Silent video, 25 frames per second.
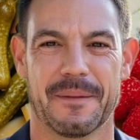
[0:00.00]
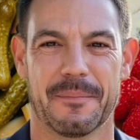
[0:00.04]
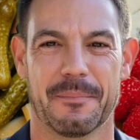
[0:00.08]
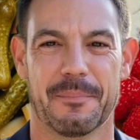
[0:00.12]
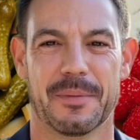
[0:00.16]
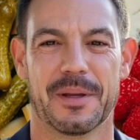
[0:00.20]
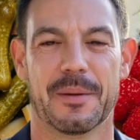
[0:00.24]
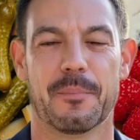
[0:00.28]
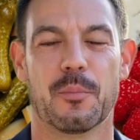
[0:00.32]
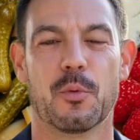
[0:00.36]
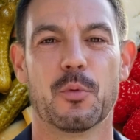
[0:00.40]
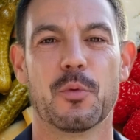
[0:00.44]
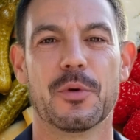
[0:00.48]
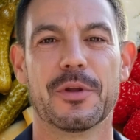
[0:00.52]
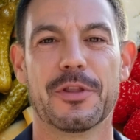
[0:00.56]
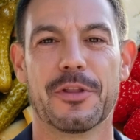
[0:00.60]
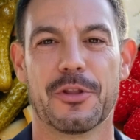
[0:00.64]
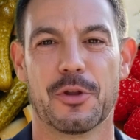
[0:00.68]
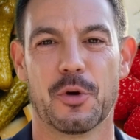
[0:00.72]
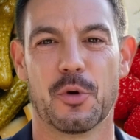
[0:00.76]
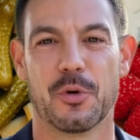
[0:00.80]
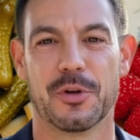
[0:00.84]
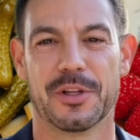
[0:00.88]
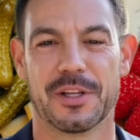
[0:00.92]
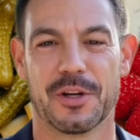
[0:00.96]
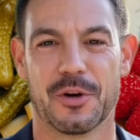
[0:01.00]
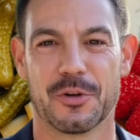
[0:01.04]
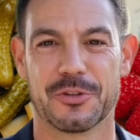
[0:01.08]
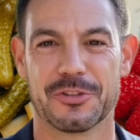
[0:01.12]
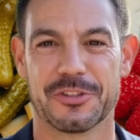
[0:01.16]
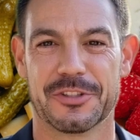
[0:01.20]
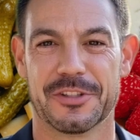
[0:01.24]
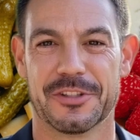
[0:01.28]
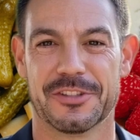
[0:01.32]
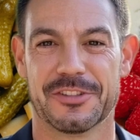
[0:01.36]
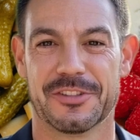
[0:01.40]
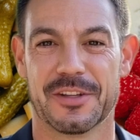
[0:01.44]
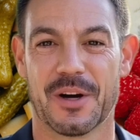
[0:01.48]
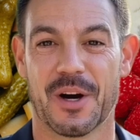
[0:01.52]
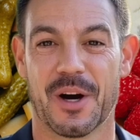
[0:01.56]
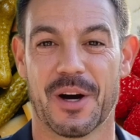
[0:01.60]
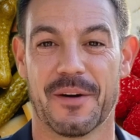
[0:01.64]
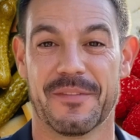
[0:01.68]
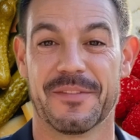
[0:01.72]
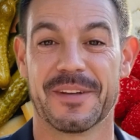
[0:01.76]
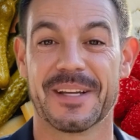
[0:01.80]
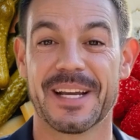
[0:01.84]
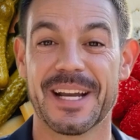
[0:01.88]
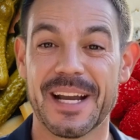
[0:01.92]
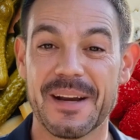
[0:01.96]
People with scoliosis
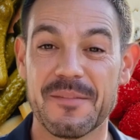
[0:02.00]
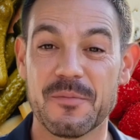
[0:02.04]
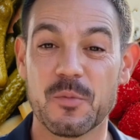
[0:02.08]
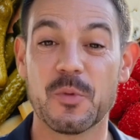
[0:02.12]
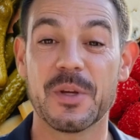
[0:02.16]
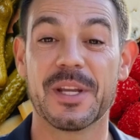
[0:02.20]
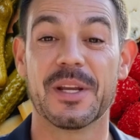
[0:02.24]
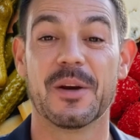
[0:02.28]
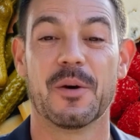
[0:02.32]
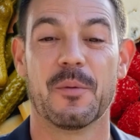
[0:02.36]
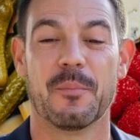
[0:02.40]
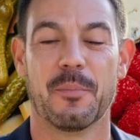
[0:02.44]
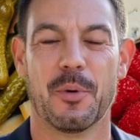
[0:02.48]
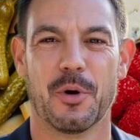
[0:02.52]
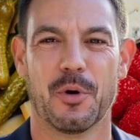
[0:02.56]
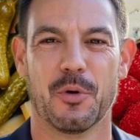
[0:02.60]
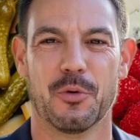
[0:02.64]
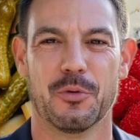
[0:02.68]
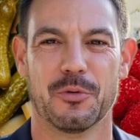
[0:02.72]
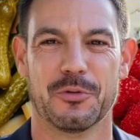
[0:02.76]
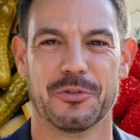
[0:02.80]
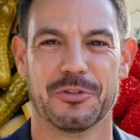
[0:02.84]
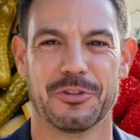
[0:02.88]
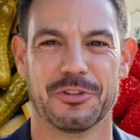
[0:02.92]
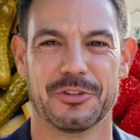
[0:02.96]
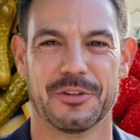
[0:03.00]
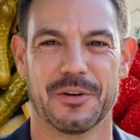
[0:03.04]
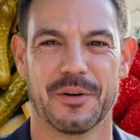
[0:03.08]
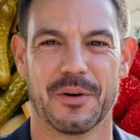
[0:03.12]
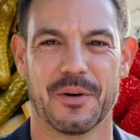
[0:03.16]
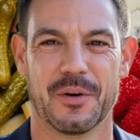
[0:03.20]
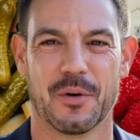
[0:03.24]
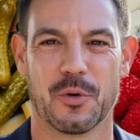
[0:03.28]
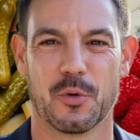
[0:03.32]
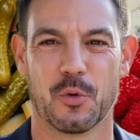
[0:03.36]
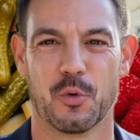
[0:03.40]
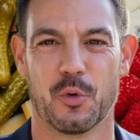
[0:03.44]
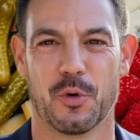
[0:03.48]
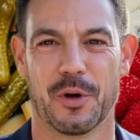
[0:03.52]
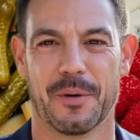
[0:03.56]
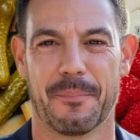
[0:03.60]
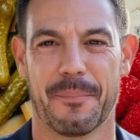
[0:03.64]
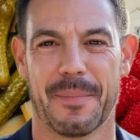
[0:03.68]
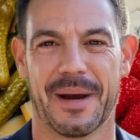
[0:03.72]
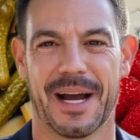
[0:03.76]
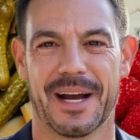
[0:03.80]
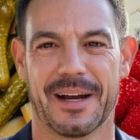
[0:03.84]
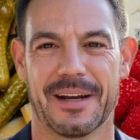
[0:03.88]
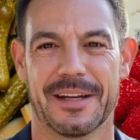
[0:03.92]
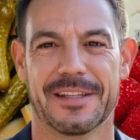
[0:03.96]
often have weaker bones or
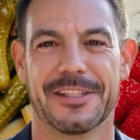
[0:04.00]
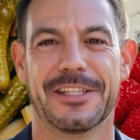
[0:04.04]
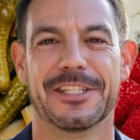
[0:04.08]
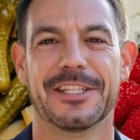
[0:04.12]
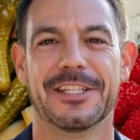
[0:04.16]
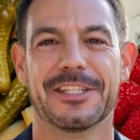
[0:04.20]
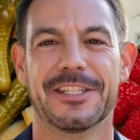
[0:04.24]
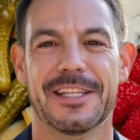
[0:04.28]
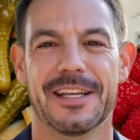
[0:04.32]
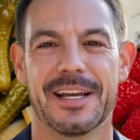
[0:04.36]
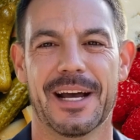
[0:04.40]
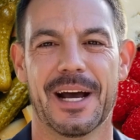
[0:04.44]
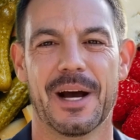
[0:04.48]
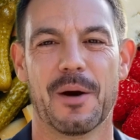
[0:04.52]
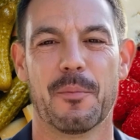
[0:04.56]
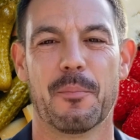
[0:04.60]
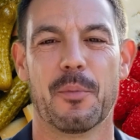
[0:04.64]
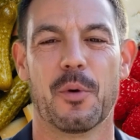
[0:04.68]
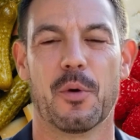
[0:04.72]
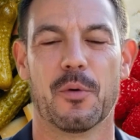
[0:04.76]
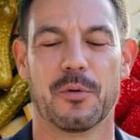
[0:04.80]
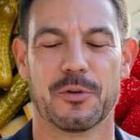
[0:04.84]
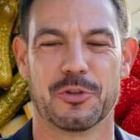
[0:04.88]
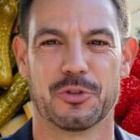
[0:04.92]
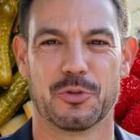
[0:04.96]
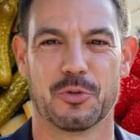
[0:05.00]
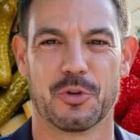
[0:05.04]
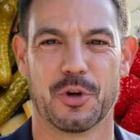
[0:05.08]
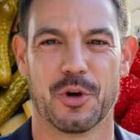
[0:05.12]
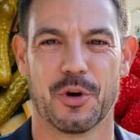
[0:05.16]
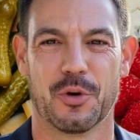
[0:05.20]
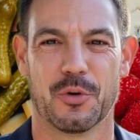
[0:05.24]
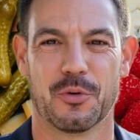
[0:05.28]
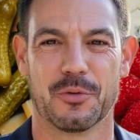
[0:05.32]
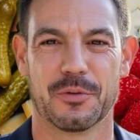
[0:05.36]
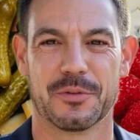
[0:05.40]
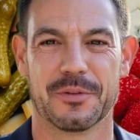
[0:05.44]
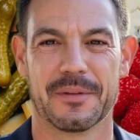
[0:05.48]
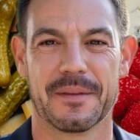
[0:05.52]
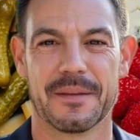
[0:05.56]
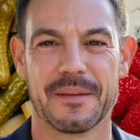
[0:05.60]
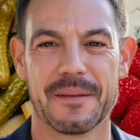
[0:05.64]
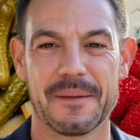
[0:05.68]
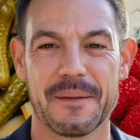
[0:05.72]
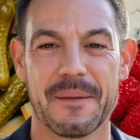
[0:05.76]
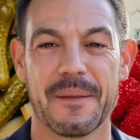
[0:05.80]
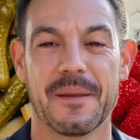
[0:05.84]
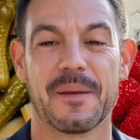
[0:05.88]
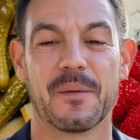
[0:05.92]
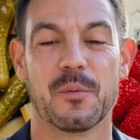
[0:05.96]
imbalances in how bones grow,
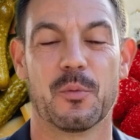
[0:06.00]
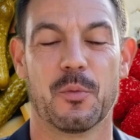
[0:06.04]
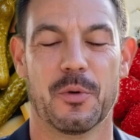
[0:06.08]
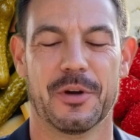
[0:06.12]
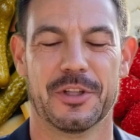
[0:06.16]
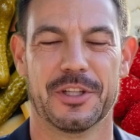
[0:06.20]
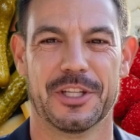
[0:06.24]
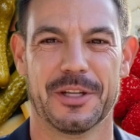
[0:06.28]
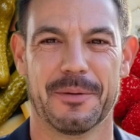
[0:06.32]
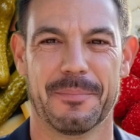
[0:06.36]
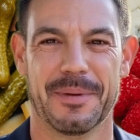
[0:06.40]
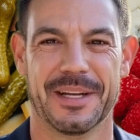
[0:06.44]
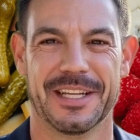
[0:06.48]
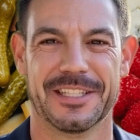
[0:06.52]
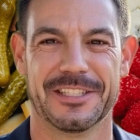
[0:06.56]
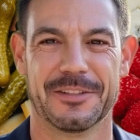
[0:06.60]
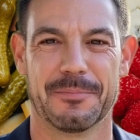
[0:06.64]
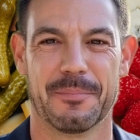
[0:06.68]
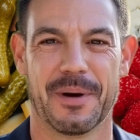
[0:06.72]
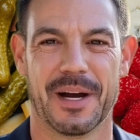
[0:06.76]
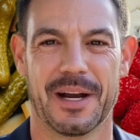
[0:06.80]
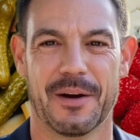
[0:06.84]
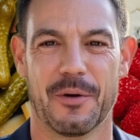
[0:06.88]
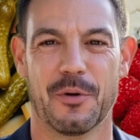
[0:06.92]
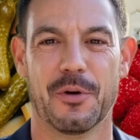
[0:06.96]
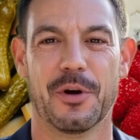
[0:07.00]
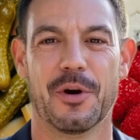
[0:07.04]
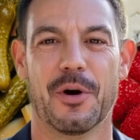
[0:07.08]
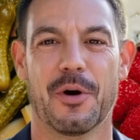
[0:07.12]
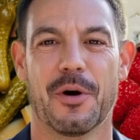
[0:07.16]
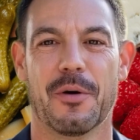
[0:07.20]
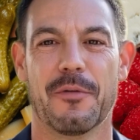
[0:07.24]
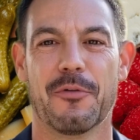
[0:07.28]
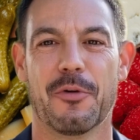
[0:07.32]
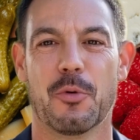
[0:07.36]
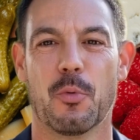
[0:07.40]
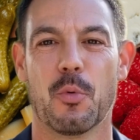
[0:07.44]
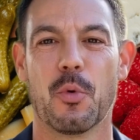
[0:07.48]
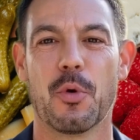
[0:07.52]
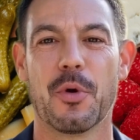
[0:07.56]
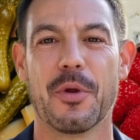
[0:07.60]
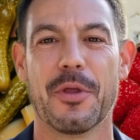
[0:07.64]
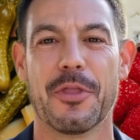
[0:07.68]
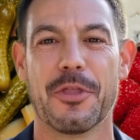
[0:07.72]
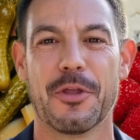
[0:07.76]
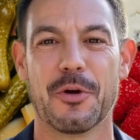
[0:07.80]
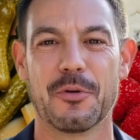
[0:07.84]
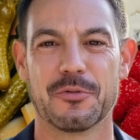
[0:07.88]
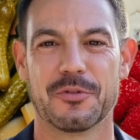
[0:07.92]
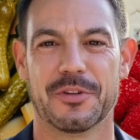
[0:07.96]
which can make spinal curves
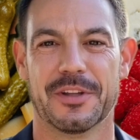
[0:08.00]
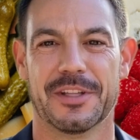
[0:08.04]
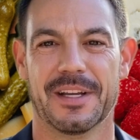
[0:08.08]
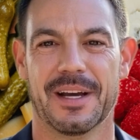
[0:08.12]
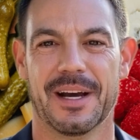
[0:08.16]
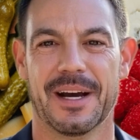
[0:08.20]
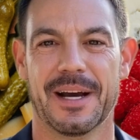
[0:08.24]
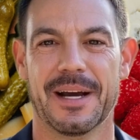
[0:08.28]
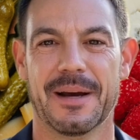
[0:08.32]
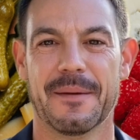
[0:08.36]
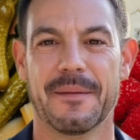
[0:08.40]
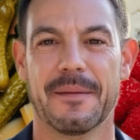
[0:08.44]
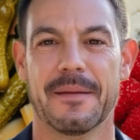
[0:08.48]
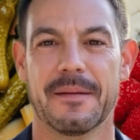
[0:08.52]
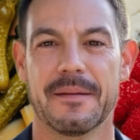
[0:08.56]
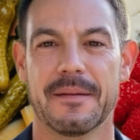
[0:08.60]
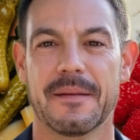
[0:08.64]
worse over time.